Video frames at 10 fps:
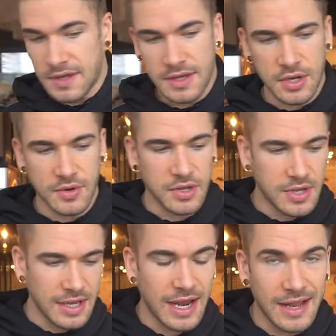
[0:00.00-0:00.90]
you know, you
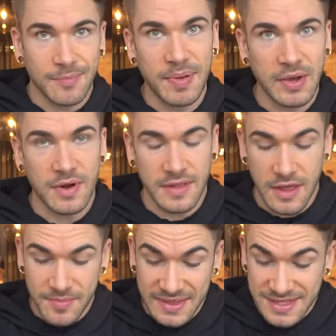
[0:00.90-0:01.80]
can kind of like pick one or the
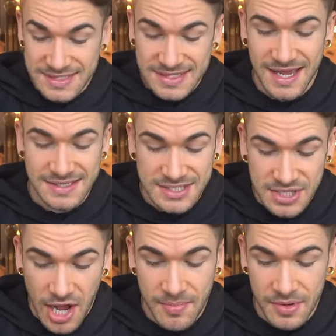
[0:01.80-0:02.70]
other, but this, guys, this
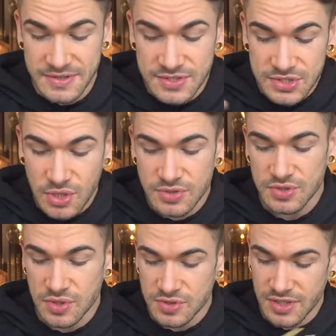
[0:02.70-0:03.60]
combo is so
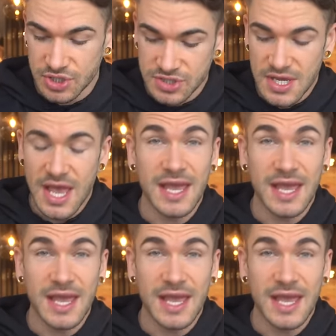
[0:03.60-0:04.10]
delicious.